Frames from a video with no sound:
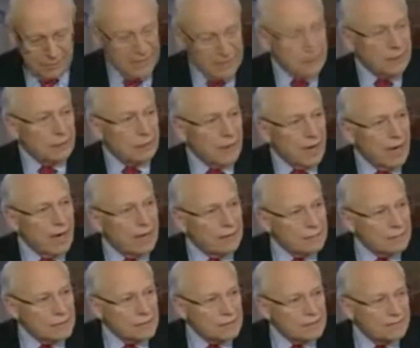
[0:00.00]
committed
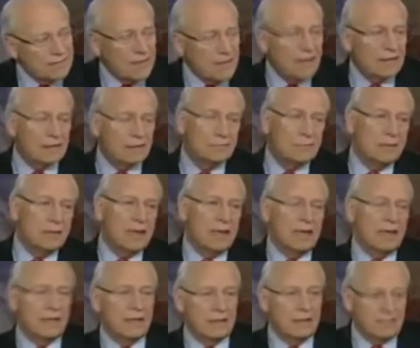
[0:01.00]
crimes, in effect,
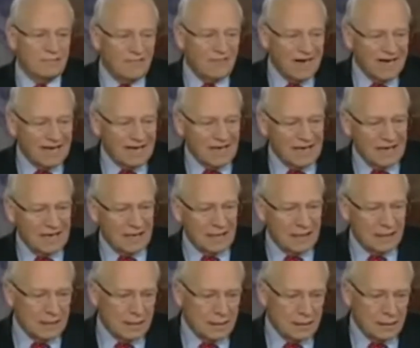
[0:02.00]
by
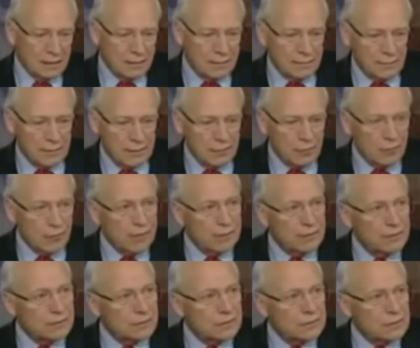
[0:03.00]
violating
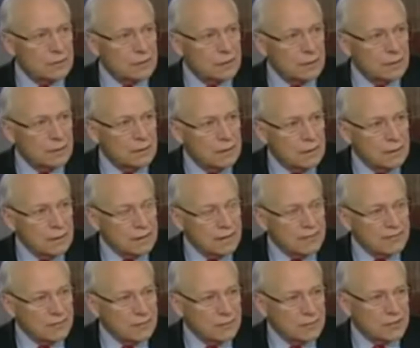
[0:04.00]
agreements,
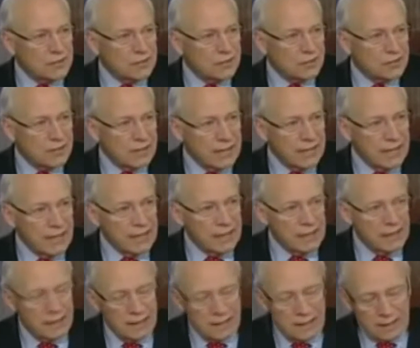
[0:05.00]
given the position he
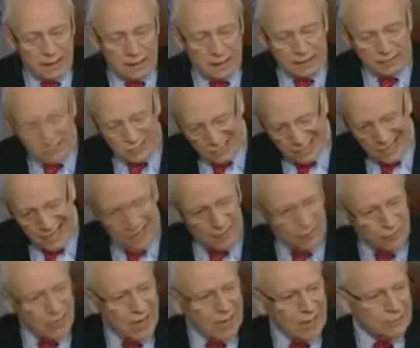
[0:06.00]
had. He was a
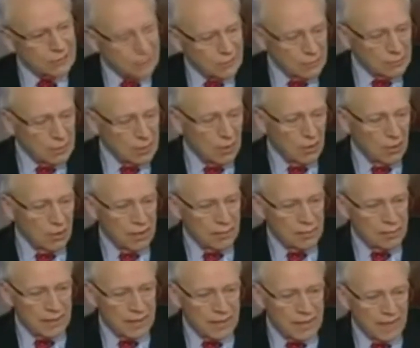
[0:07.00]
contractor employee,
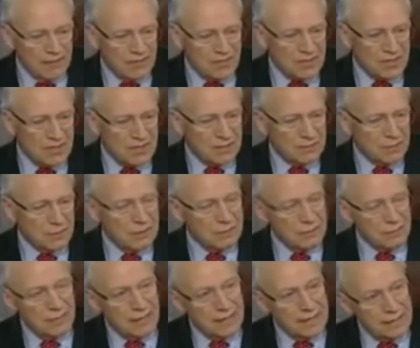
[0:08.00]
but he obviously had been
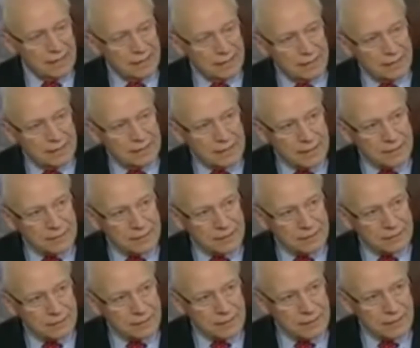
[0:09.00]
granted top
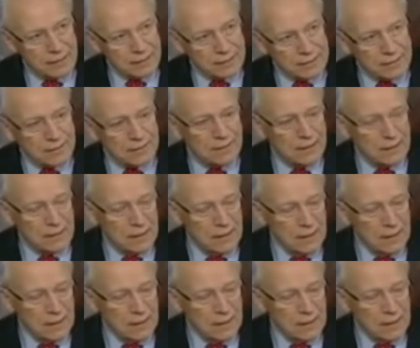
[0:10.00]
secret clearance.